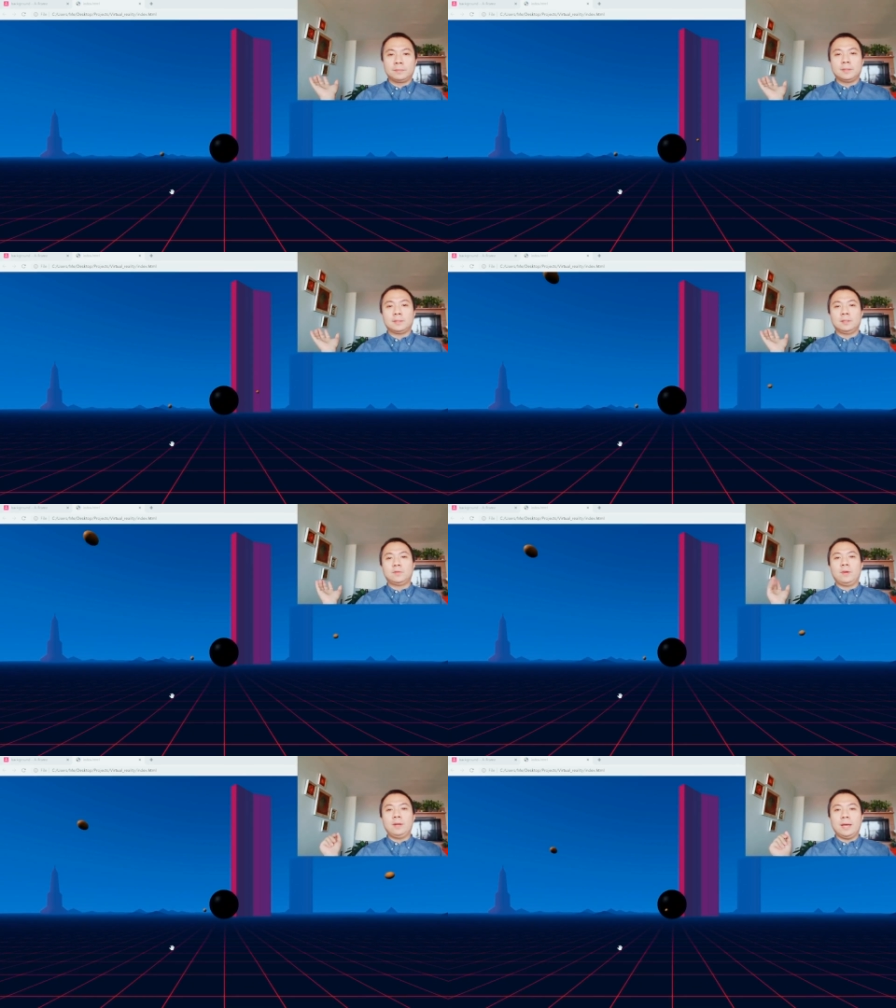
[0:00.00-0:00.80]
So it's
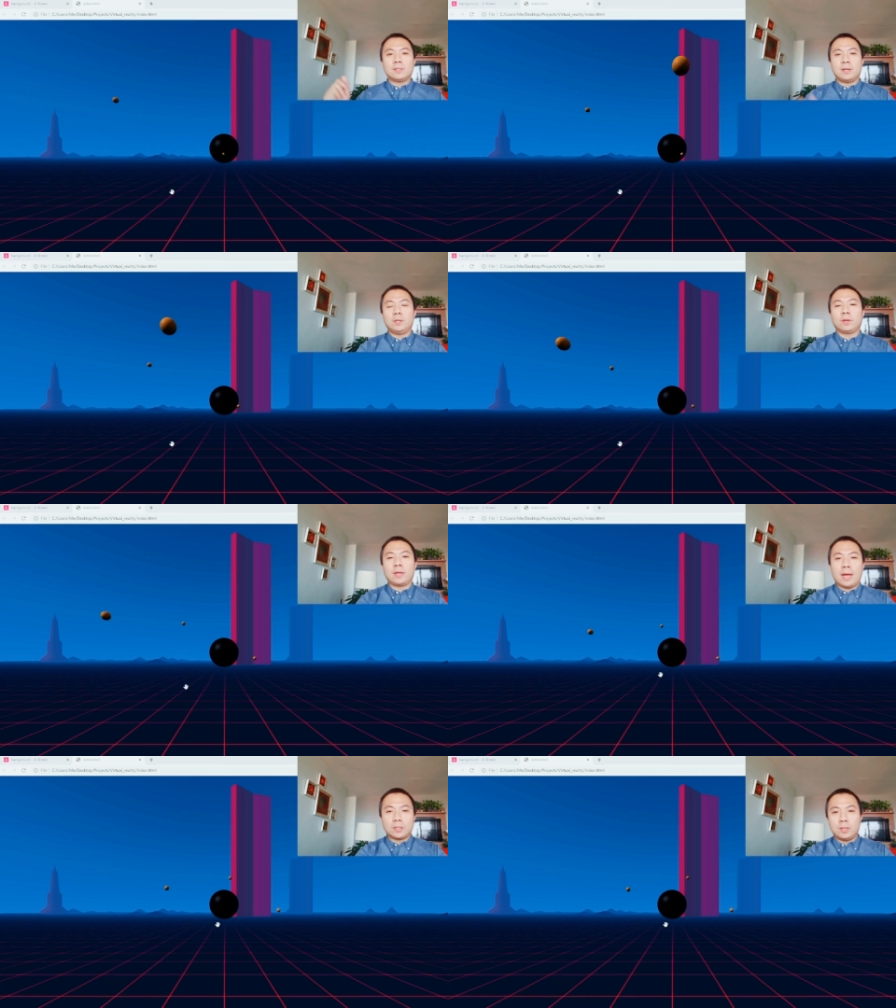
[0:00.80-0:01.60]
very nice, right? You can
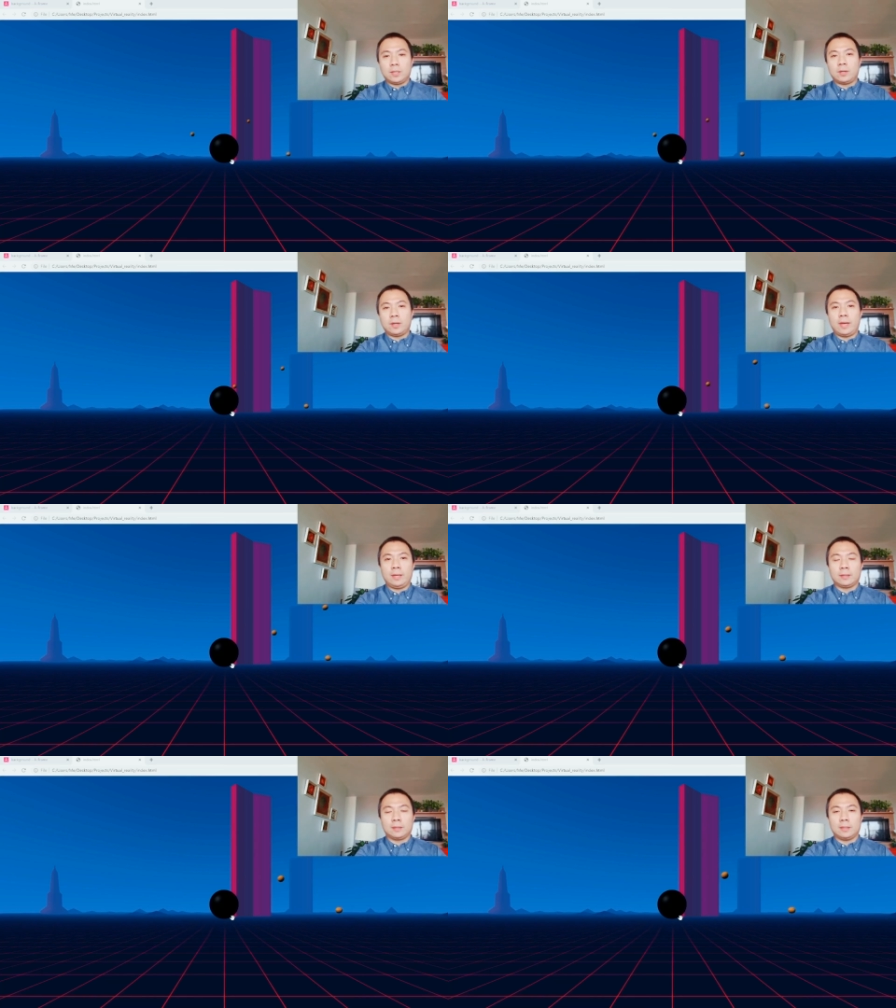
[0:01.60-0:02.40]
actually
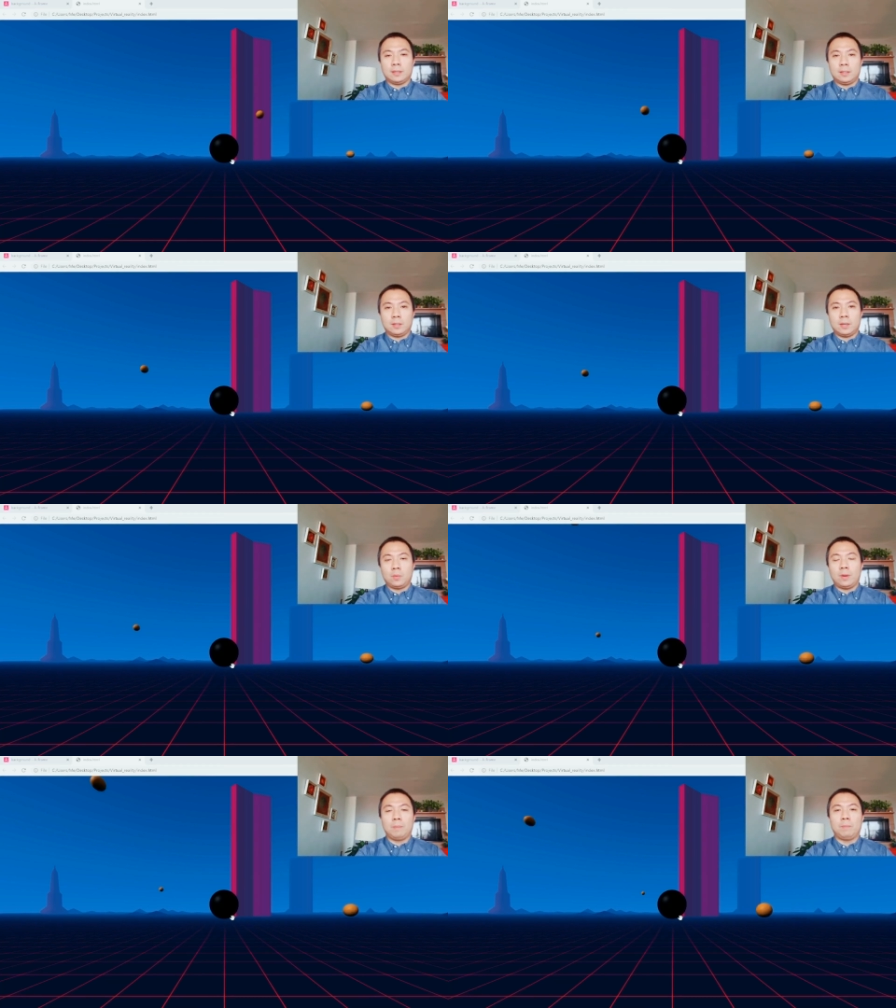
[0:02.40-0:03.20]
create a
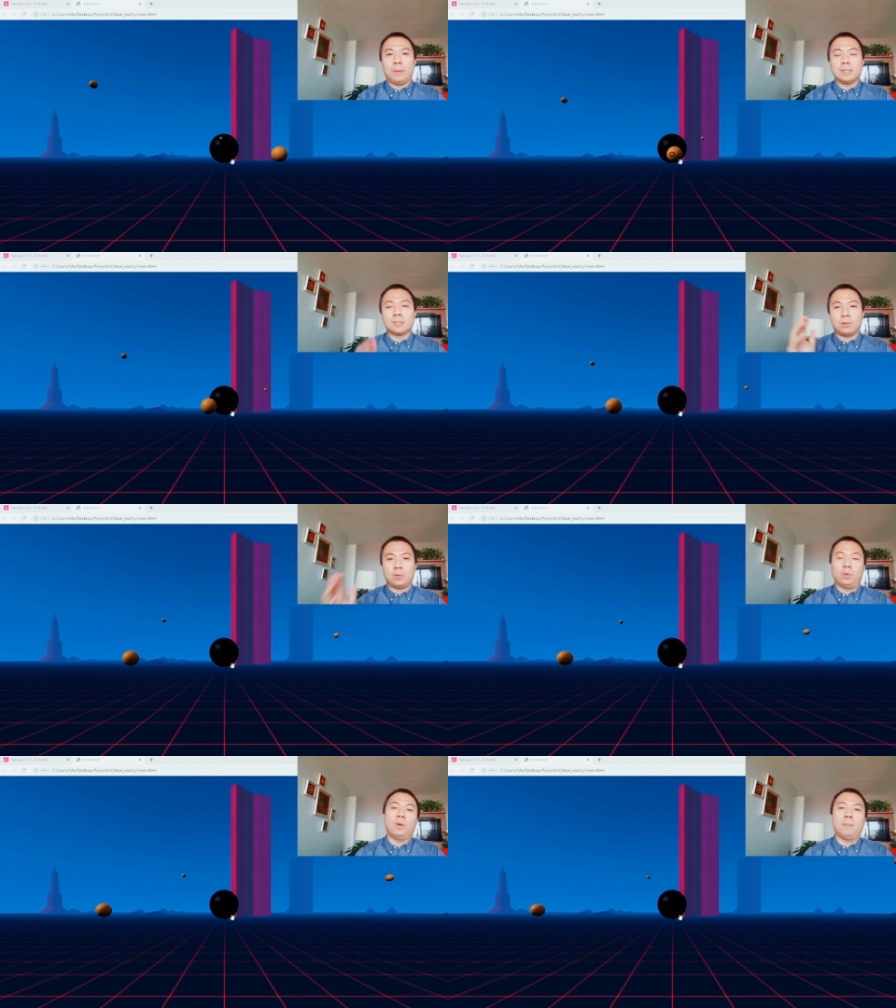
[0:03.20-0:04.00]
web-based
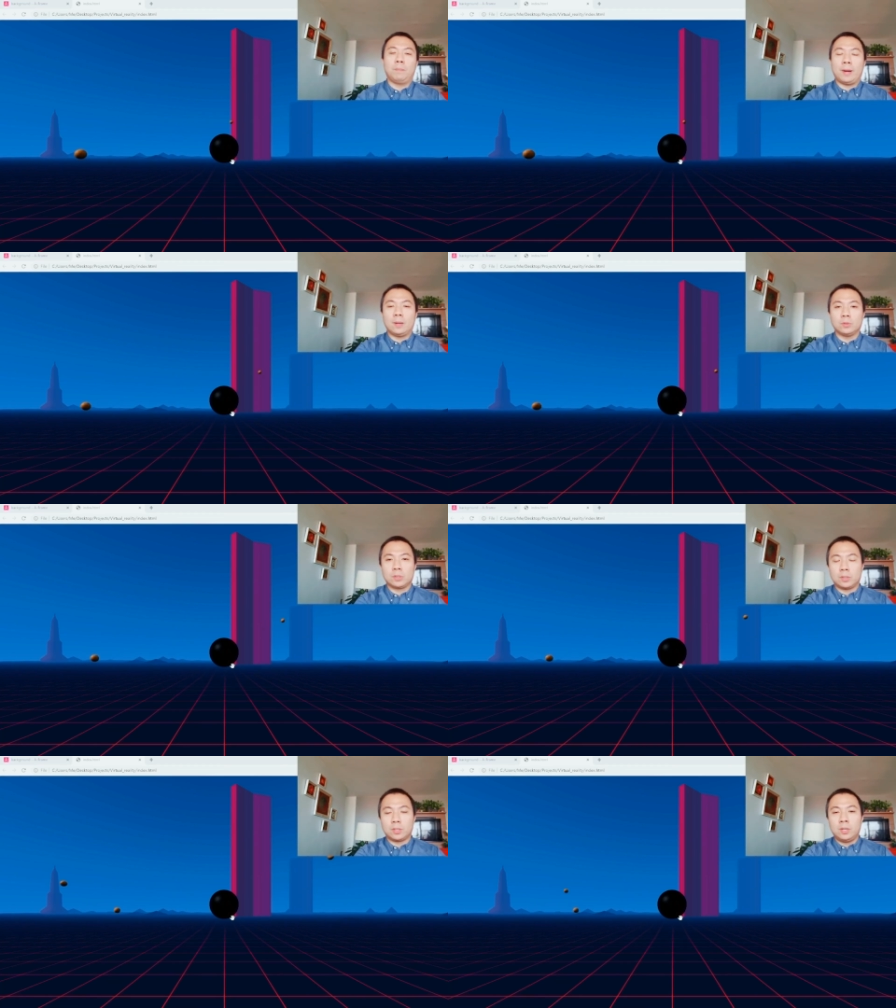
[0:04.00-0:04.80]
or web
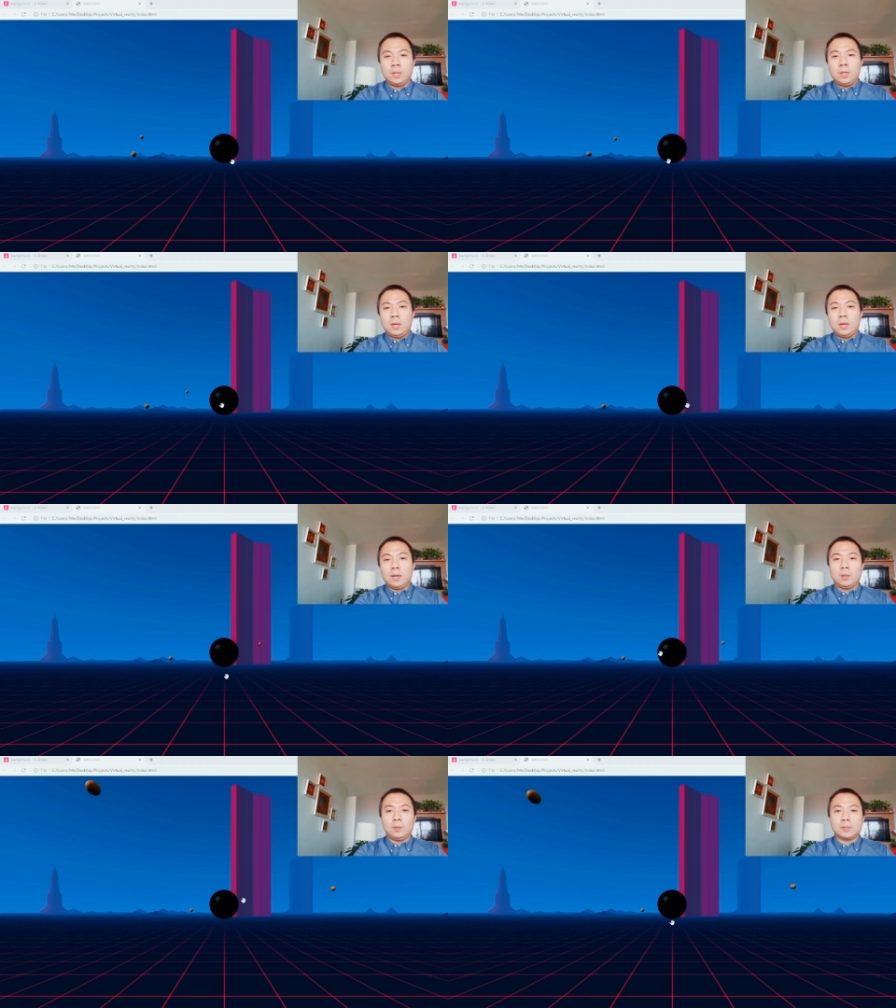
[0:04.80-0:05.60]
browser.
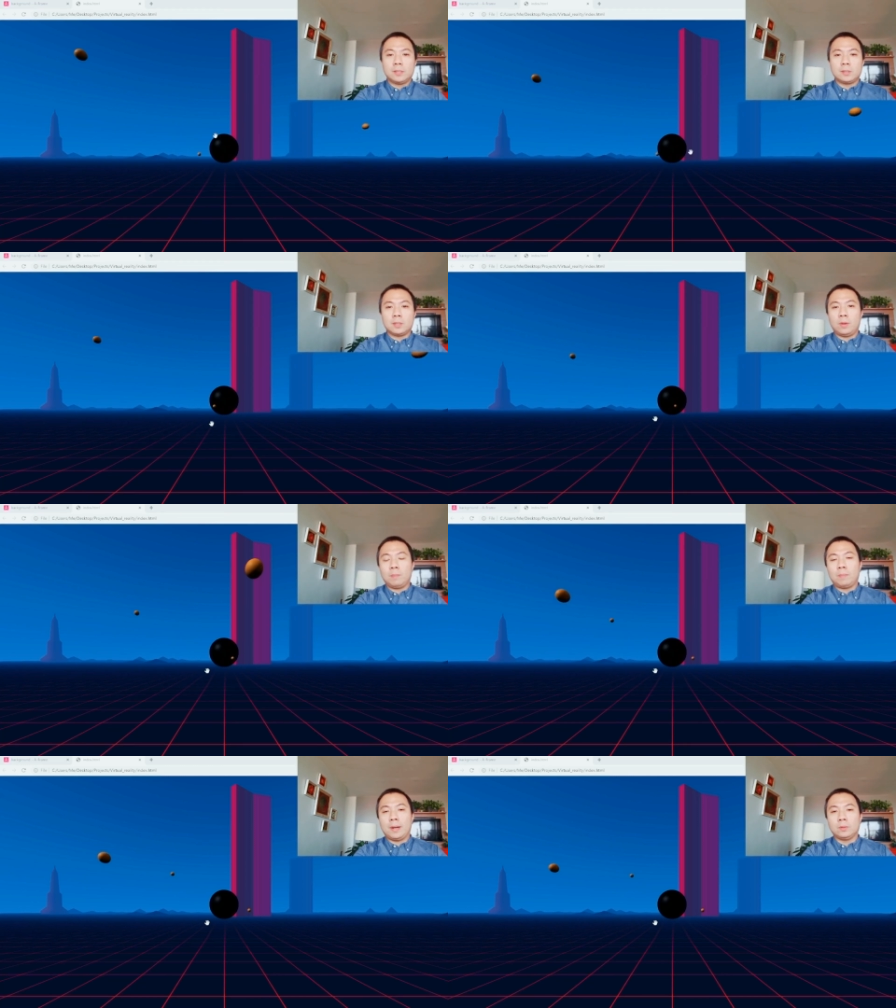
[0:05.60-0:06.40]
What's this? A
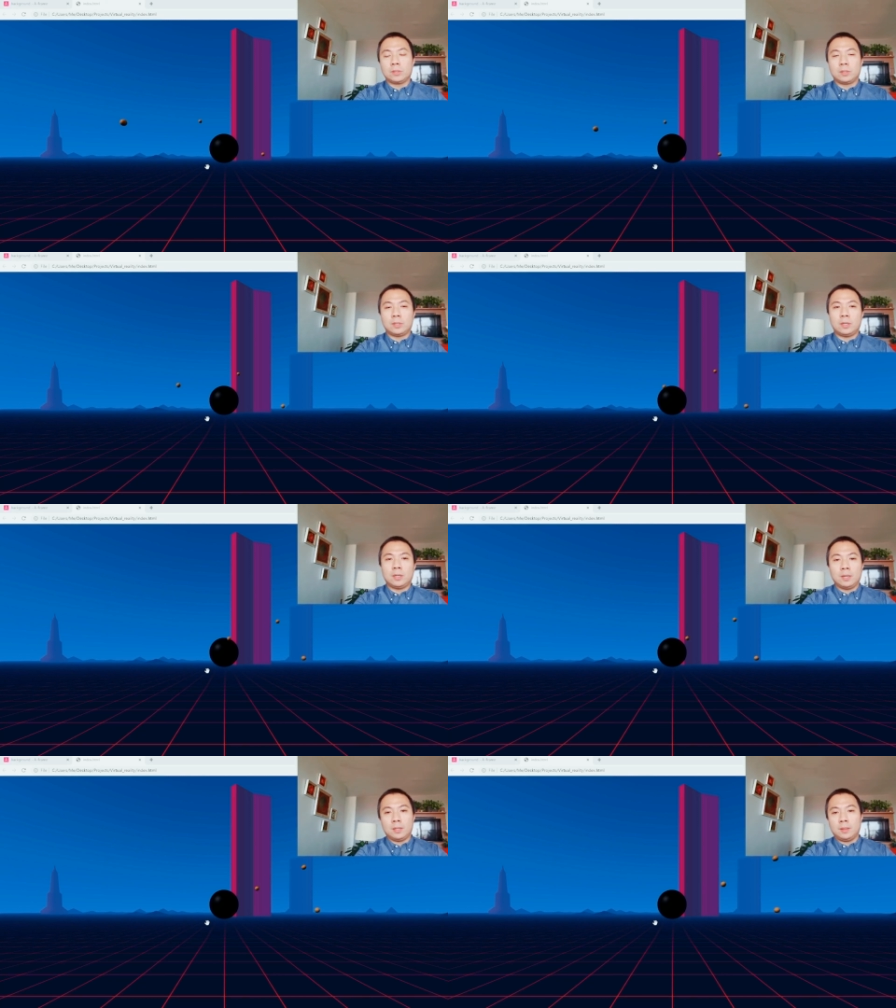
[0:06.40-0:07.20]
web
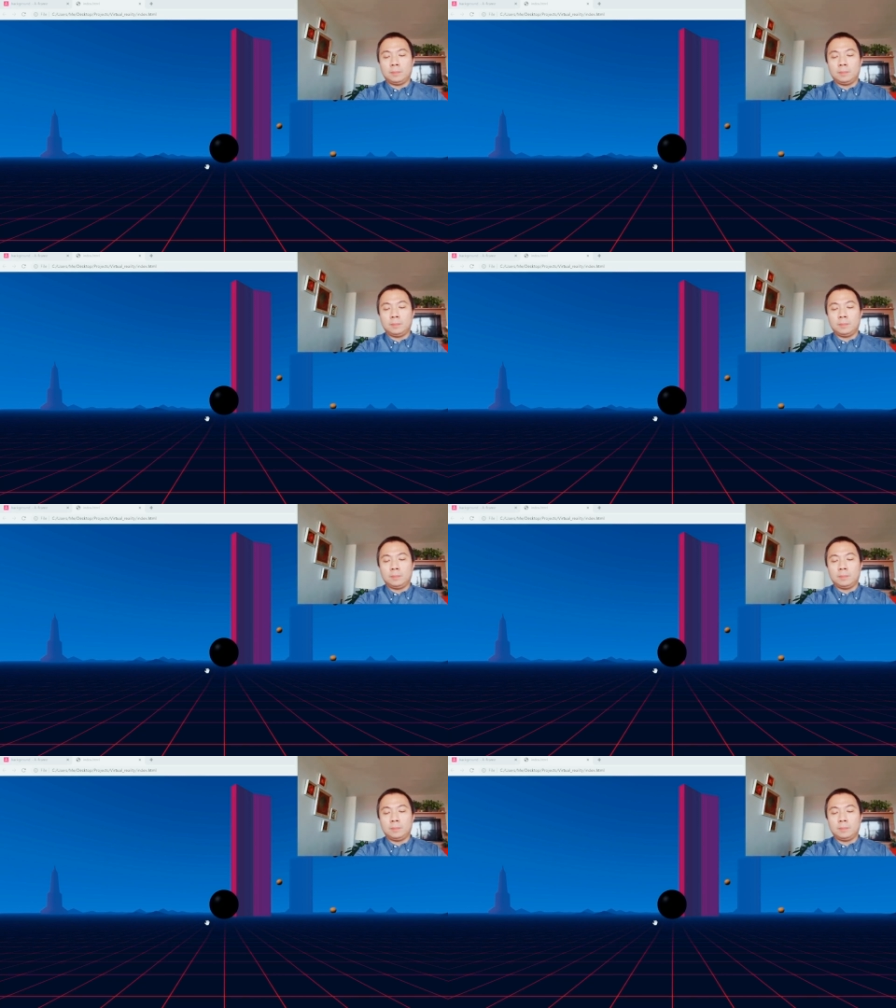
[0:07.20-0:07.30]
browser